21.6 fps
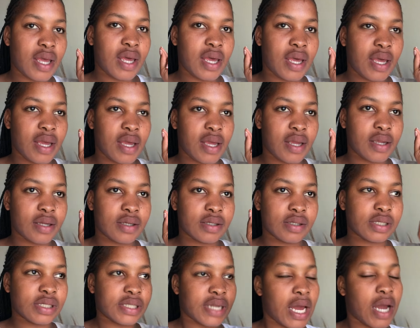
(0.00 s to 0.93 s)

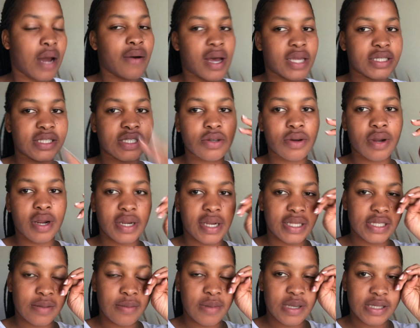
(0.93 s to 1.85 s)
and now I just got an
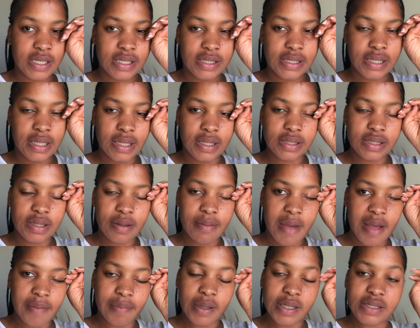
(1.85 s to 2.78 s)
SMS that says
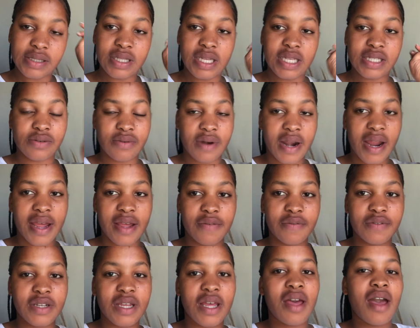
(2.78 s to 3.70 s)
my parcel has
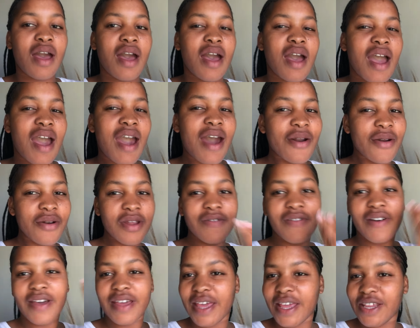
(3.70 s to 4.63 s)
arrived. I don't know
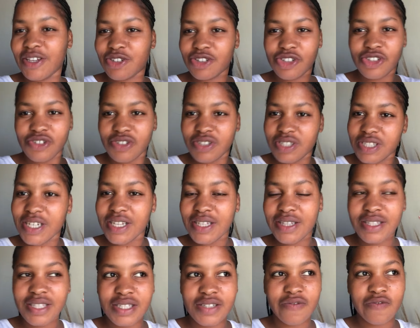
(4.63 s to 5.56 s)
if I introduced it
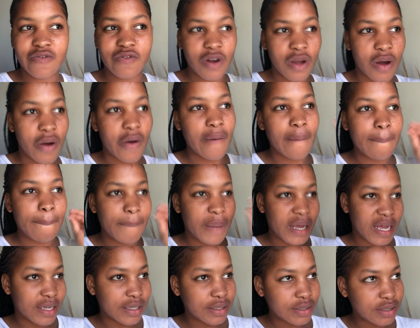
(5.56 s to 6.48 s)
in this vlog,
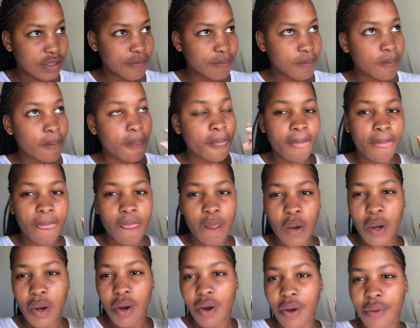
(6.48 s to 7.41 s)
but
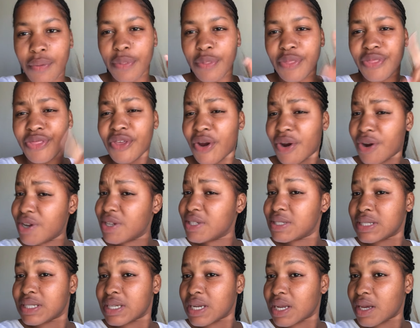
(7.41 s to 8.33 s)
on
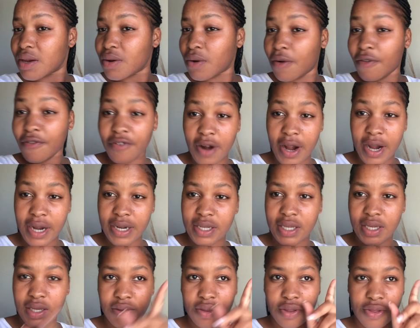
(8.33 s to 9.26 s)
Thursday or
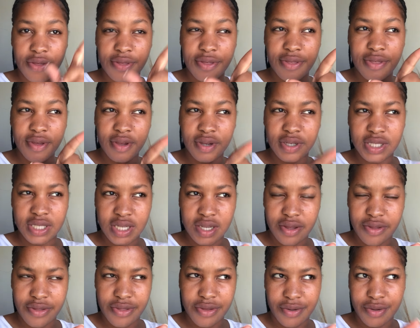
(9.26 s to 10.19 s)
Friday, the
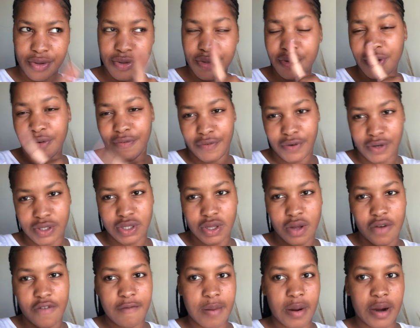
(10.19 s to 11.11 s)
30th or the 31st
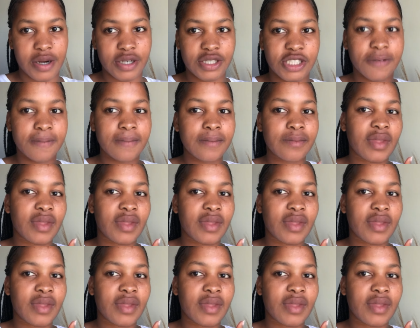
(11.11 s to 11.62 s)
of March,